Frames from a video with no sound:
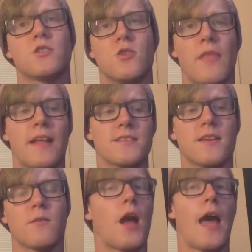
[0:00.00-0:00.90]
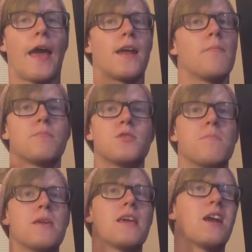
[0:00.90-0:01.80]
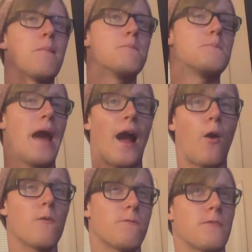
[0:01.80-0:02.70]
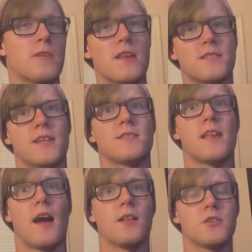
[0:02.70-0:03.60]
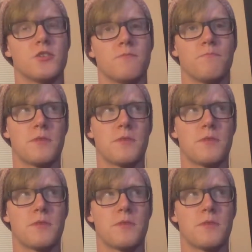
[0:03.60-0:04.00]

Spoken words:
So that's going to add up to being about $50 to $60,